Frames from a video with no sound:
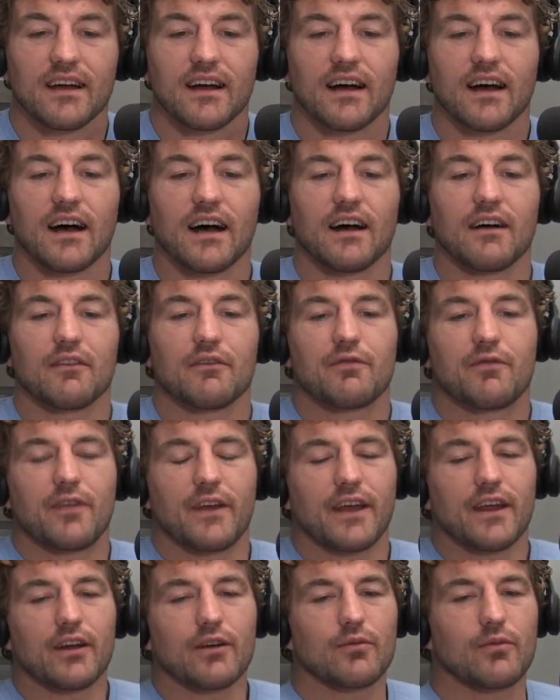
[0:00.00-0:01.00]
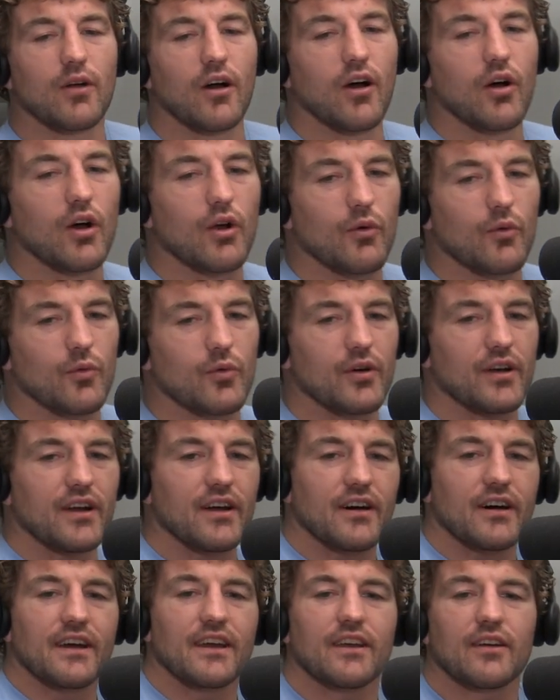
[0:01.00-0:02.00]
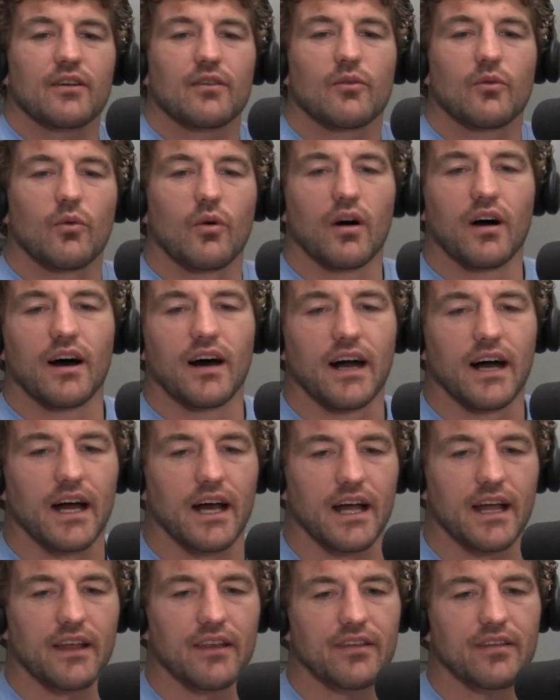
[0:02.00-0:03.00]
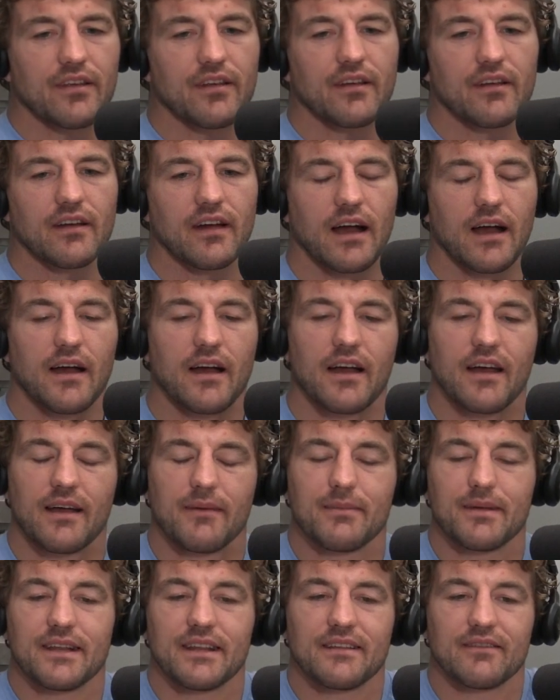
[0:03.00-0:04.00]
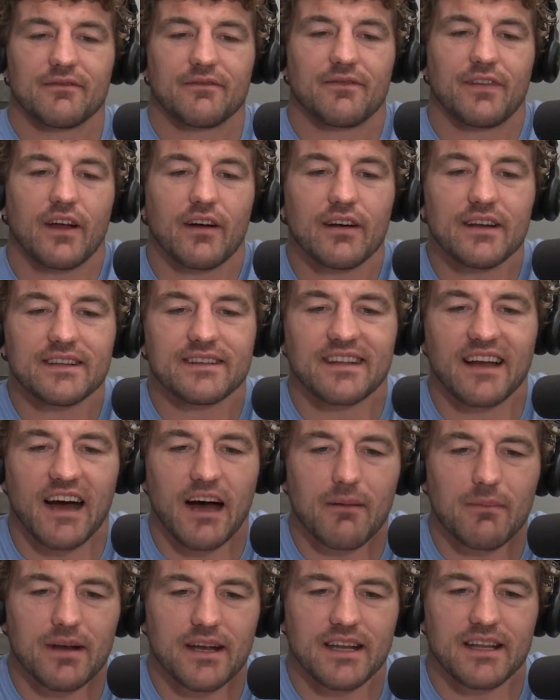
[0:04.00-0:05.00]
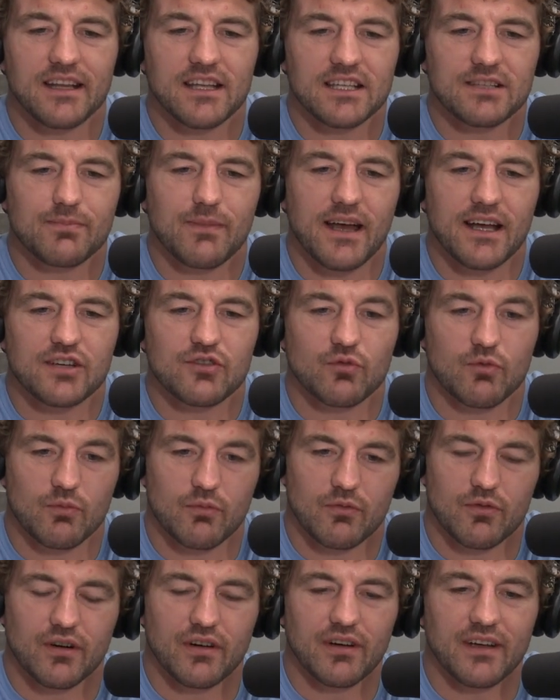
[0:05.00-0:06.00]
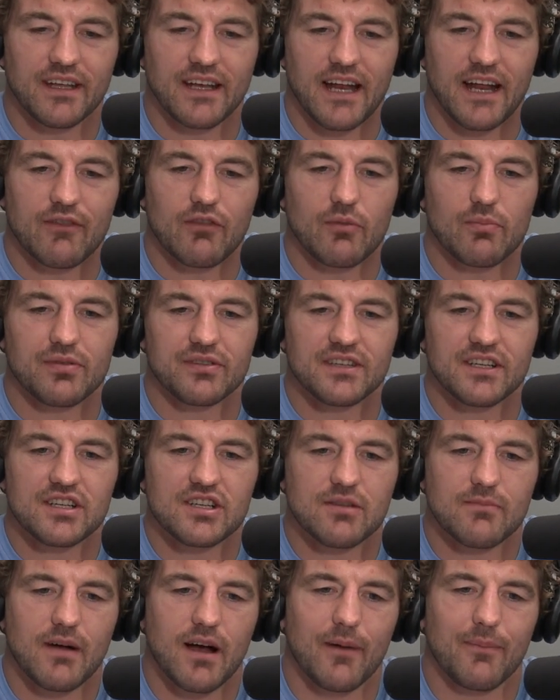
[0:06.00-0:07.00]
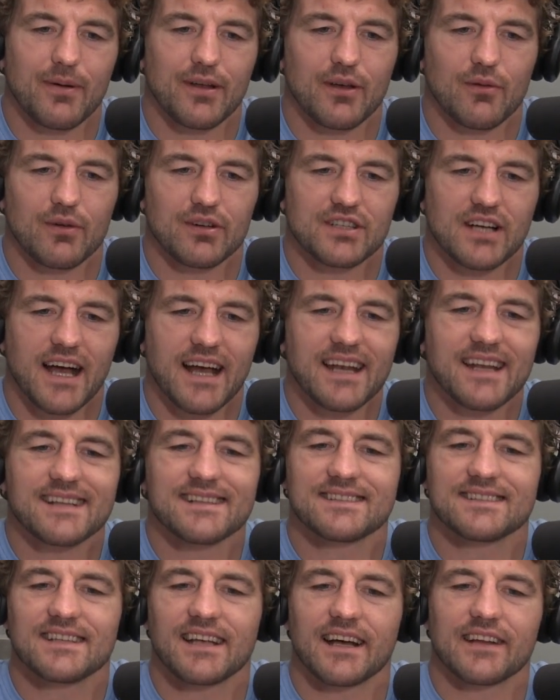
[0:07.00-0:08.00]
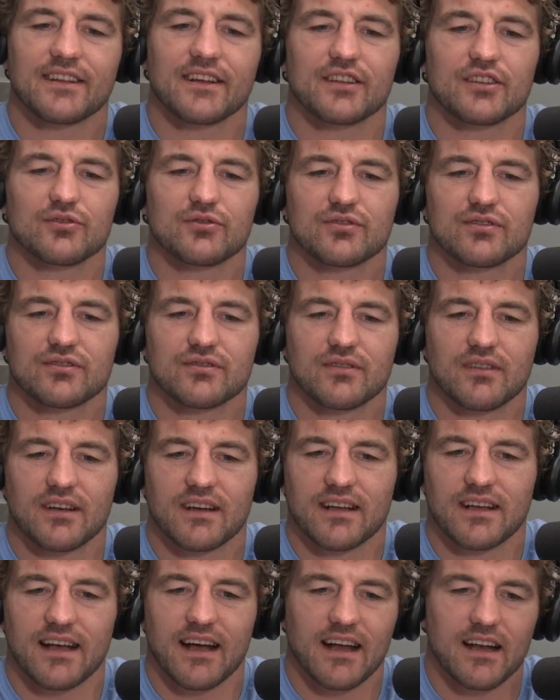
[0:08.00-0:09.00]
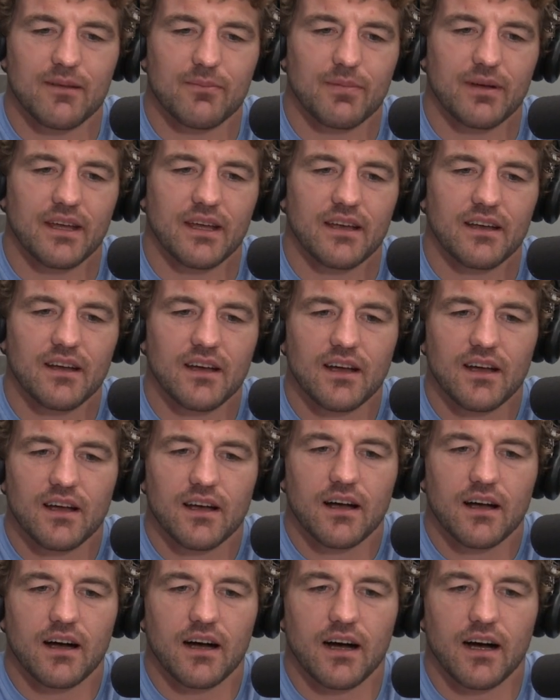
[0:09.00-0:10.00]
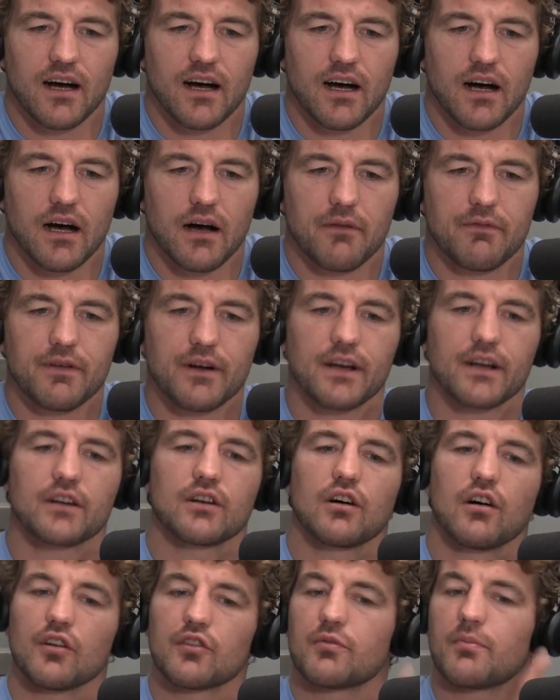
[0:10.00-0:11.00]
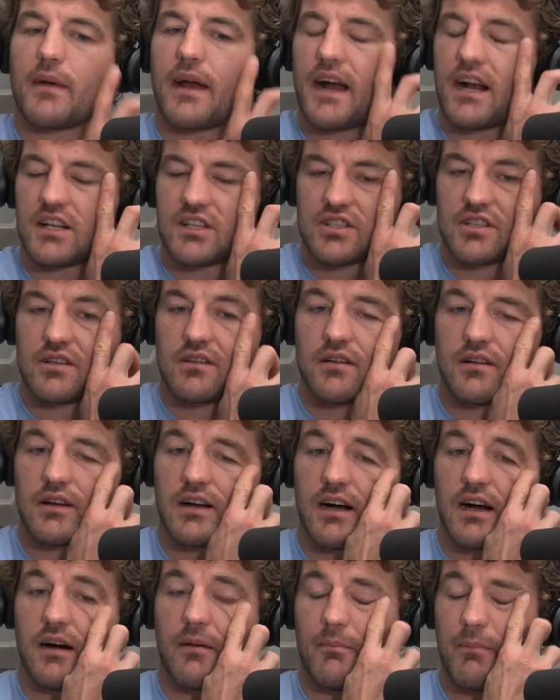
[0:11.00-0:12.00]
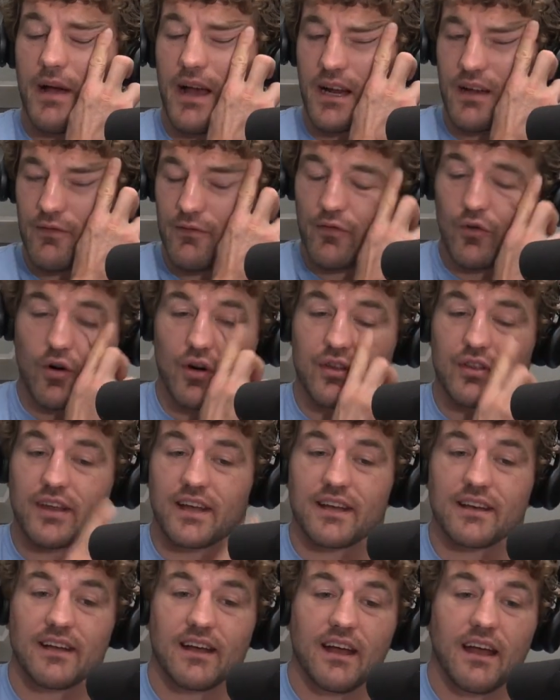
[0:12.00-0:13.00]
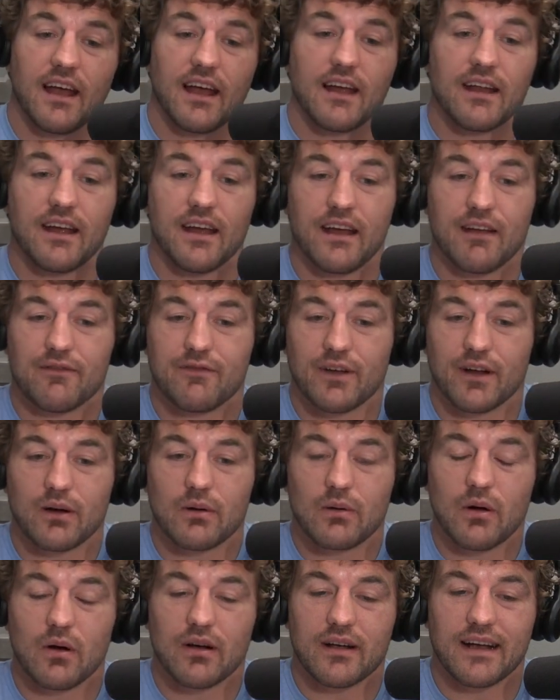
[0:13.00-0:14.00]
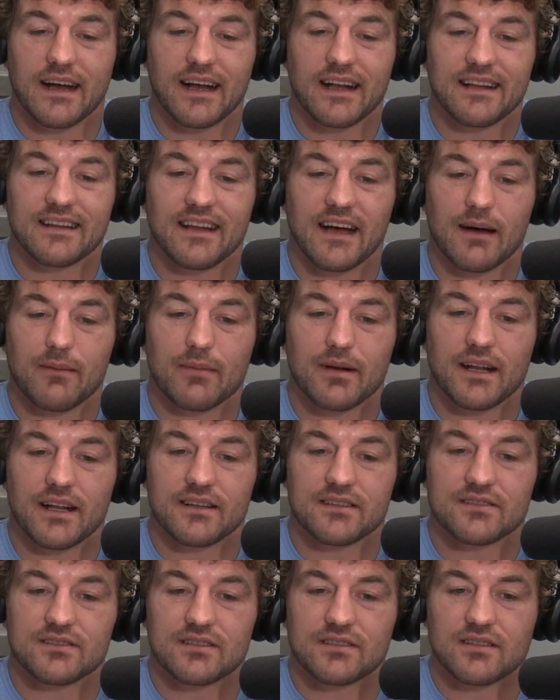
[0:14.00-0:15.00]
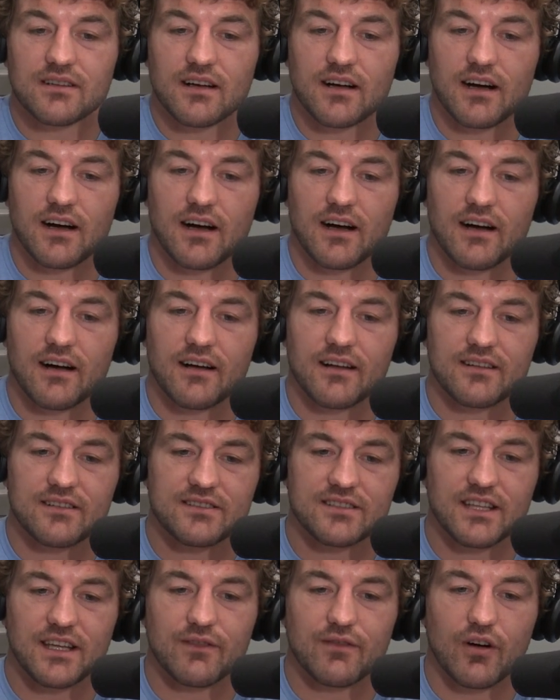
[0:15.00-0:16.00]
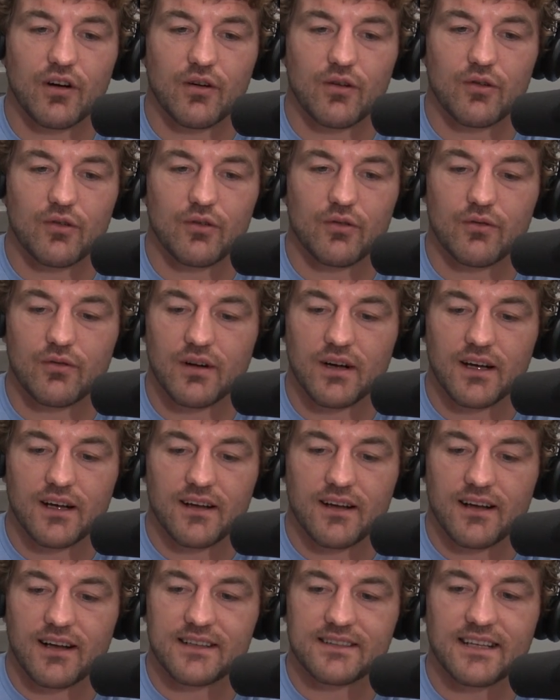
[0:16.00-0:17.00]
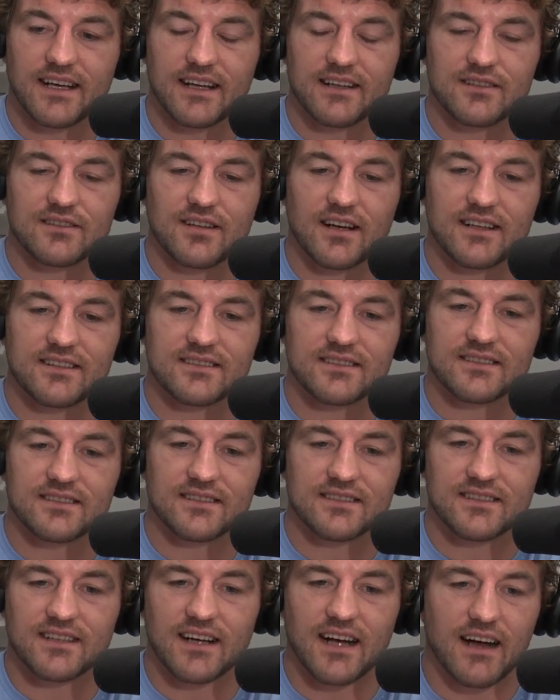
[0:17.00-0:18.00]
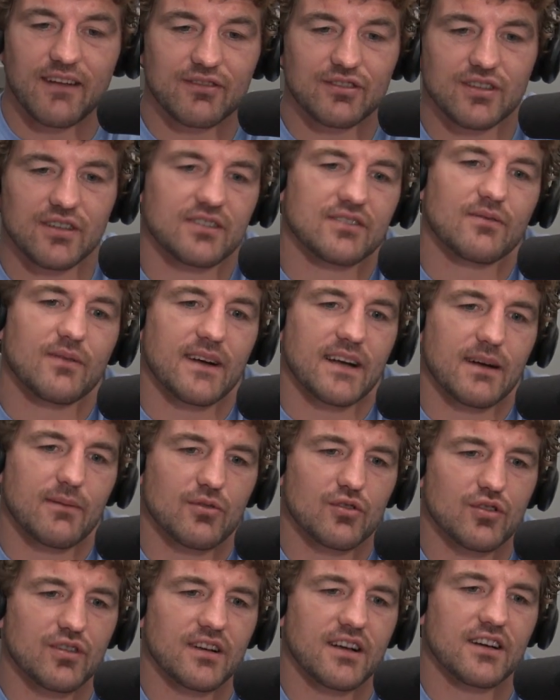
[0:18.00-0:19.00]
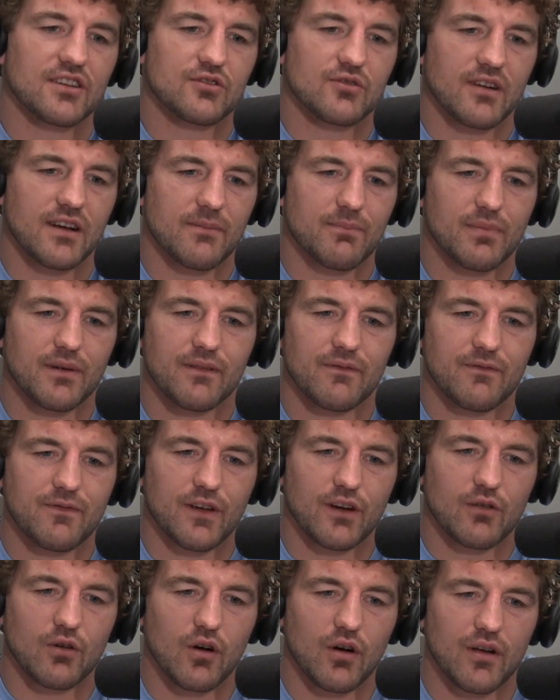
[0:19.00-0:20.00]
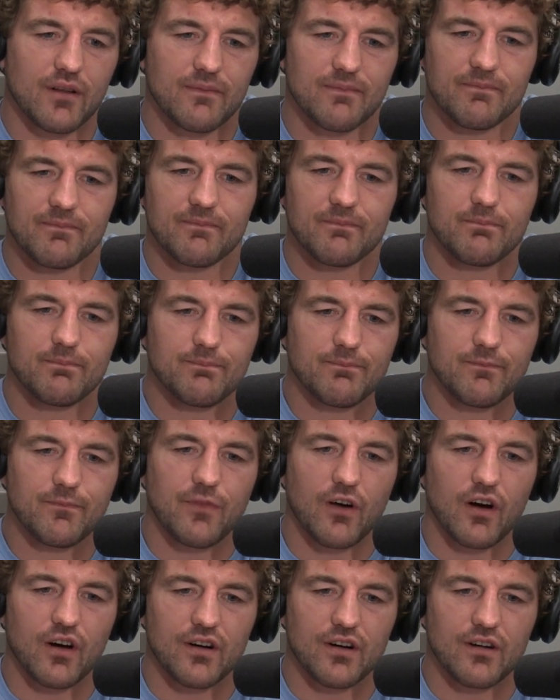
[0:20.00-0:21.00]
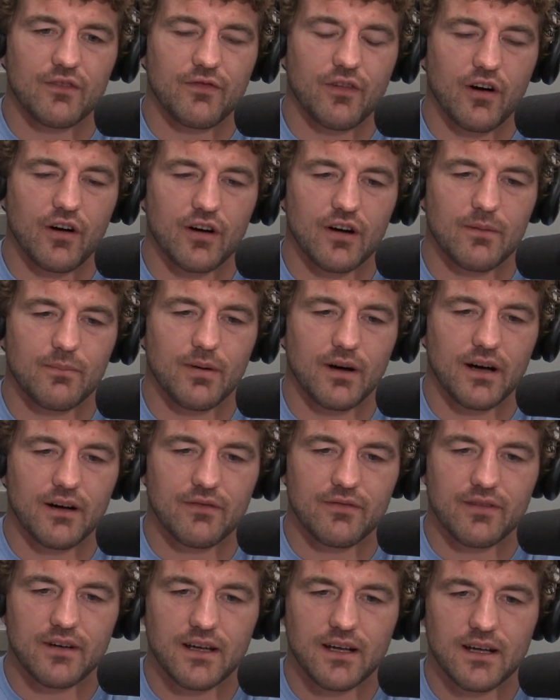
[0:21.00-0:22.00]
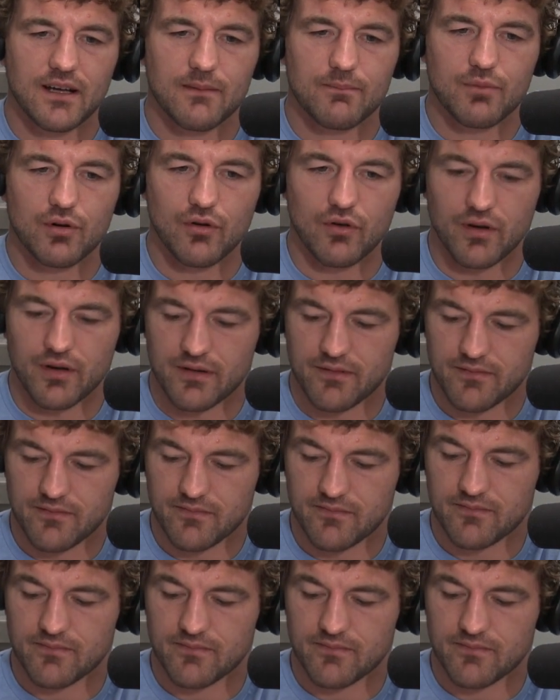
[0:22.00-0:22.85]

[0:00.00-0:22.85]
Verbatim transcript: Uh, Figueroa really was, I mean, very dominant in this match, really in every position, in my opinion, which I didn't see. I thought this was going to kind of be uh, a very close match uh, back and forth. And, and, and Figueroa kind of dominates uh, Stevo, who has had tons of success. Obviously, he's ranked number two in the country, right? But Figueroa far, far and above Poulin.